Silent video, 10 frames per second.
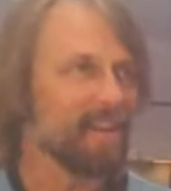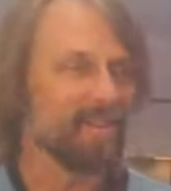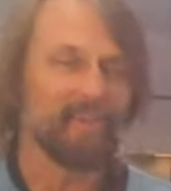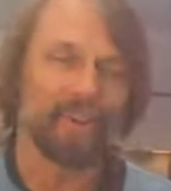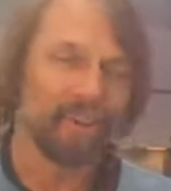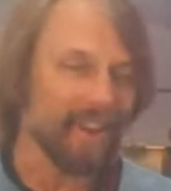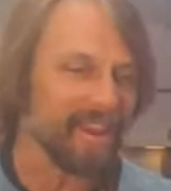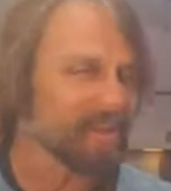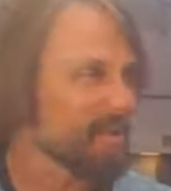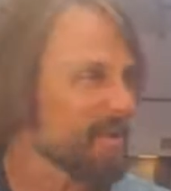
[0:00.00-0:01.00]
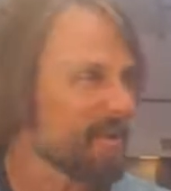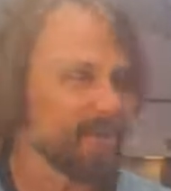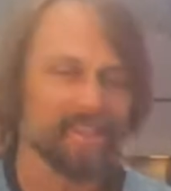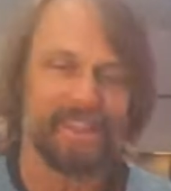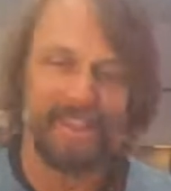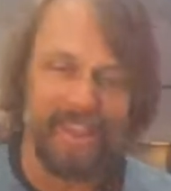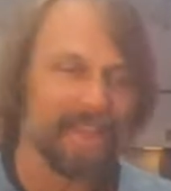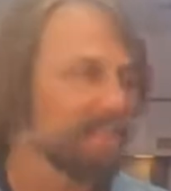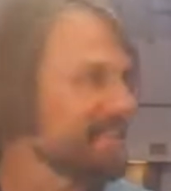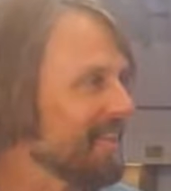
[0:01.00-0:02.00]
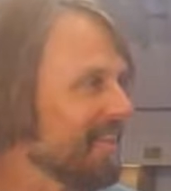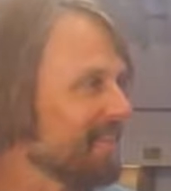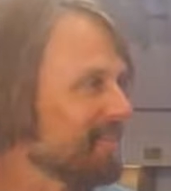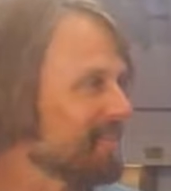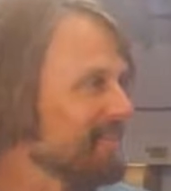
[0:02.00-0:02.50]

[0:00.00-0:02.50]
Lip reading: of it. If you're going to eat Doritos, then eat them in love,